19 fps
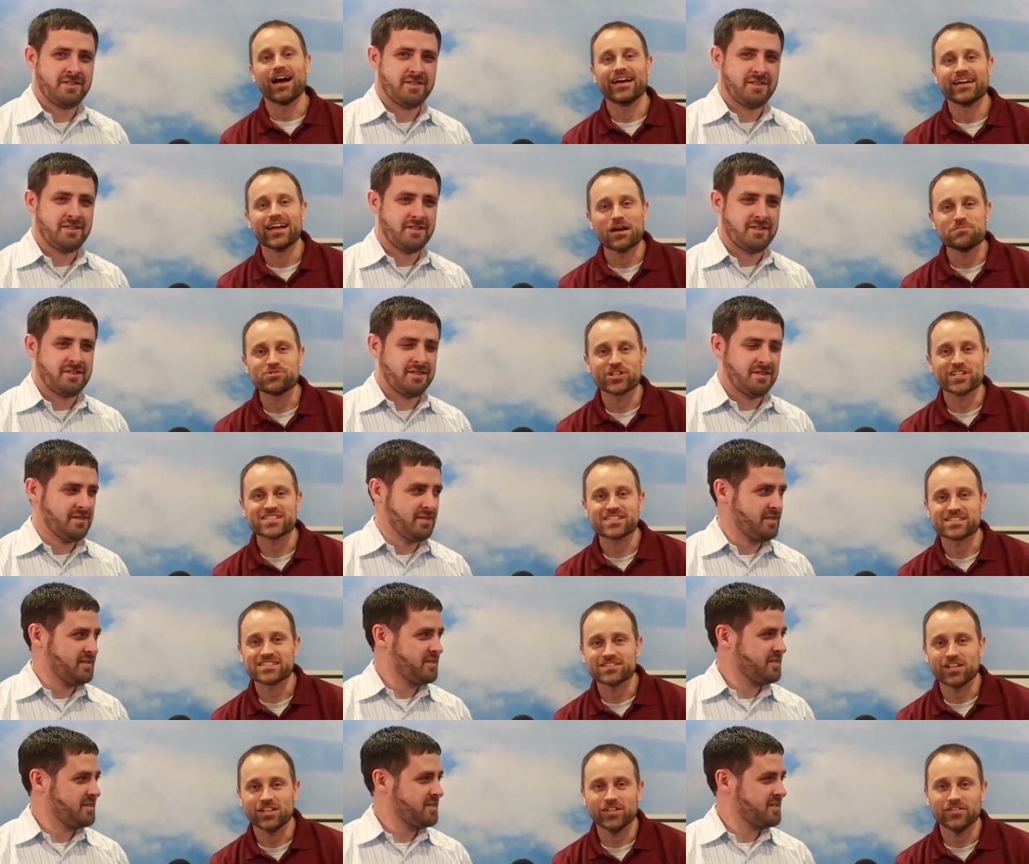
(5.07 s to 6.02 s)
Speaker 1: Hi, I'm
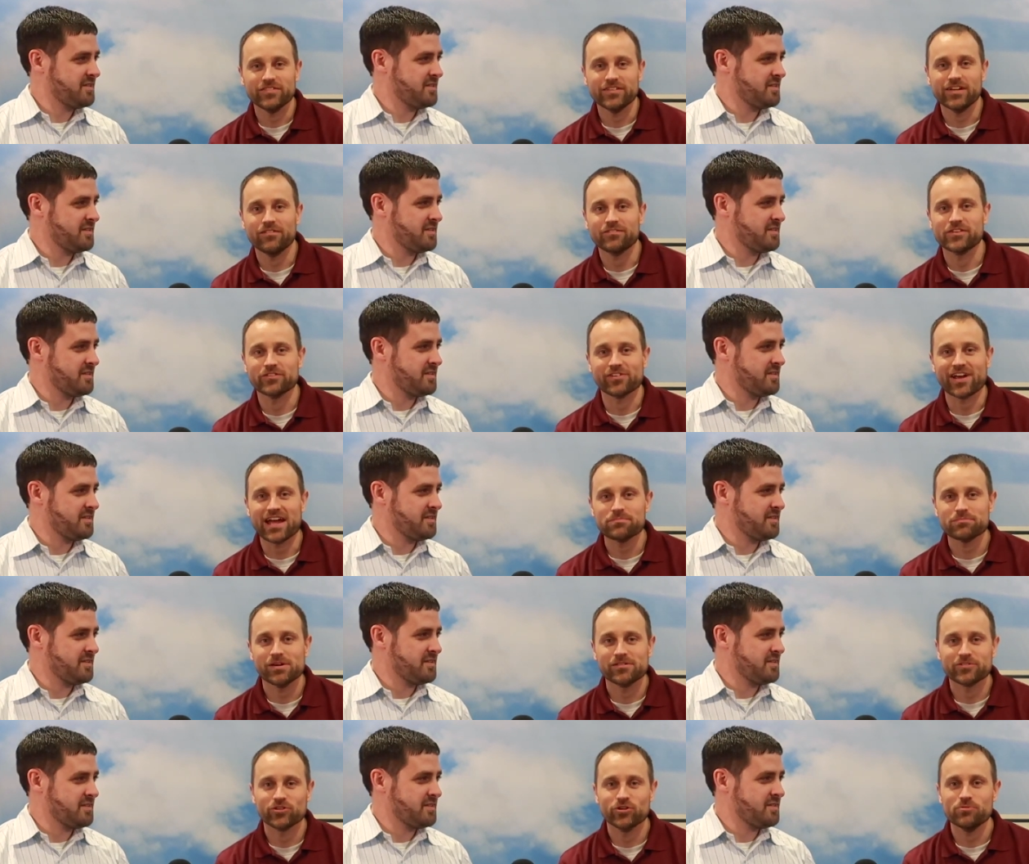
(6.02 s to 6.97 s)
Jason Sullivan of the
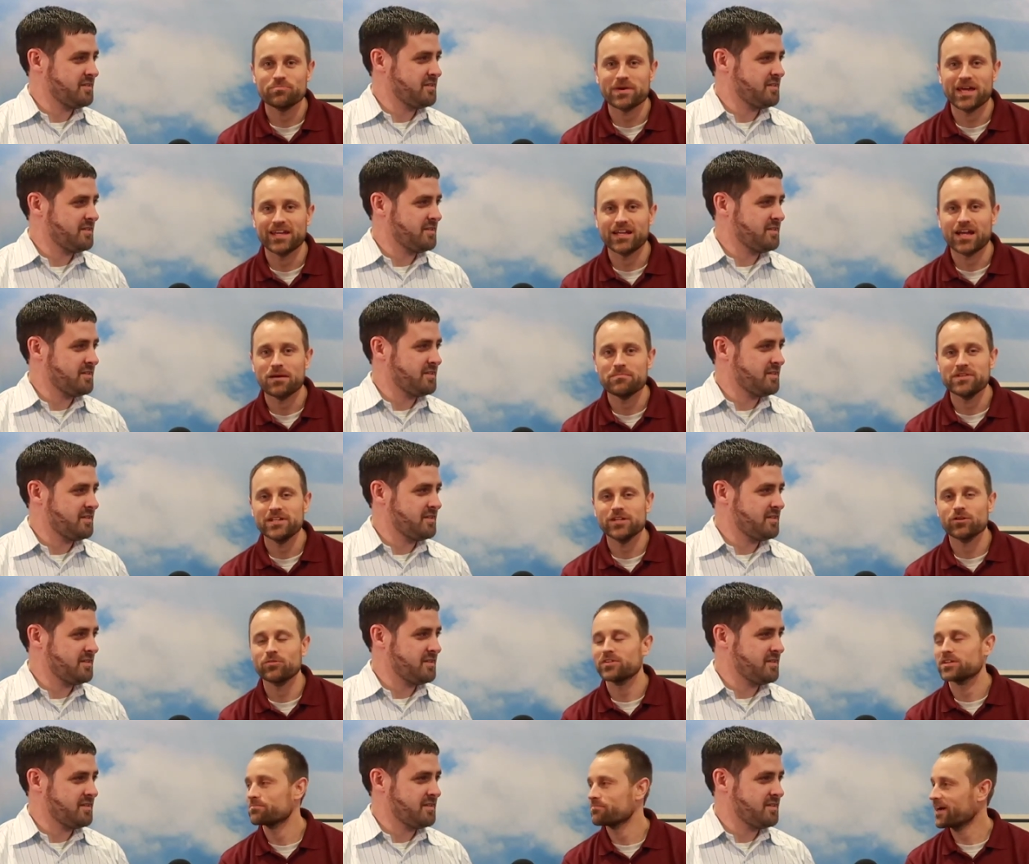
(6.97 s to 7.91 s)
Rathbone Group, and I'm
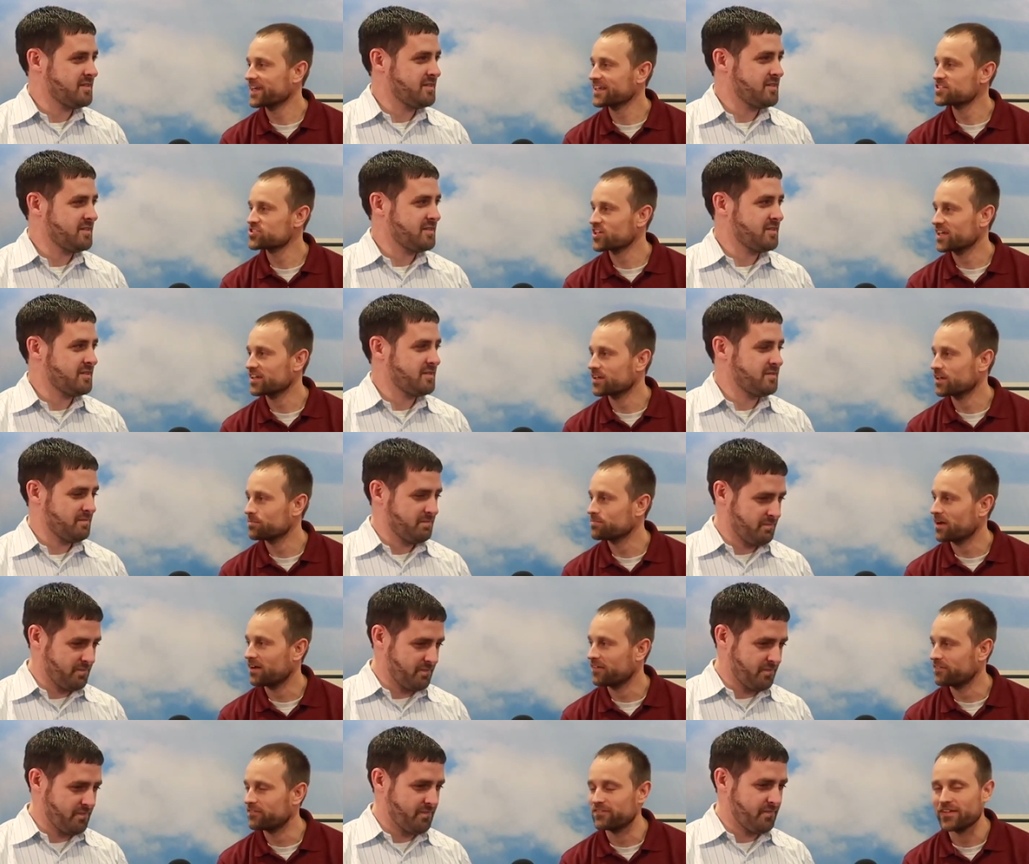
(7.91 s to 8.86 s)
here with Mike Jacob
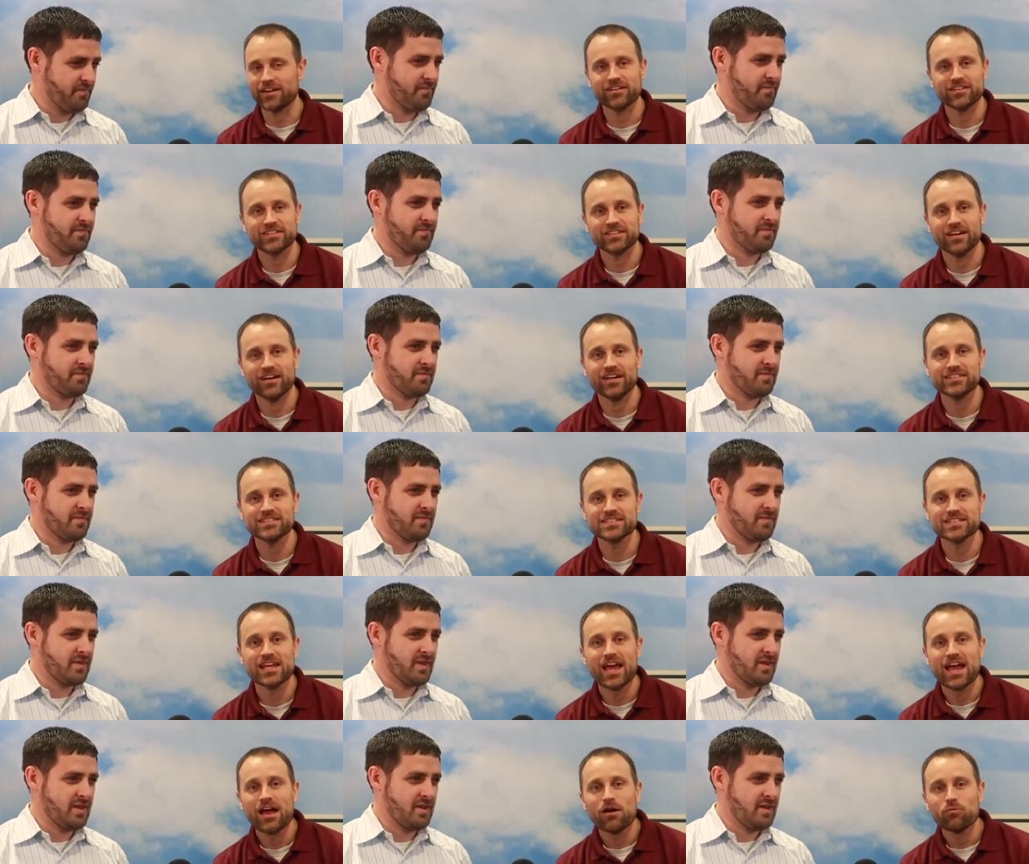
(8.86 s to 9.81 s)
of
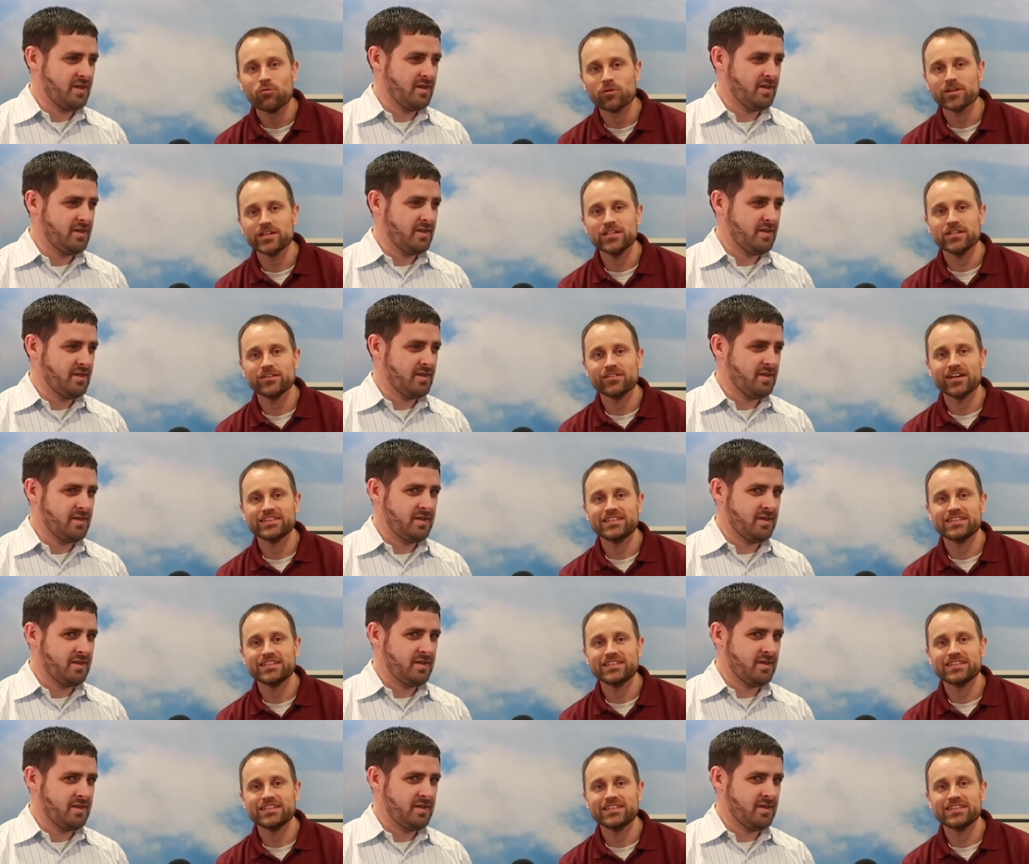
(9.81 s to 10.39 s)
Veritas. We're here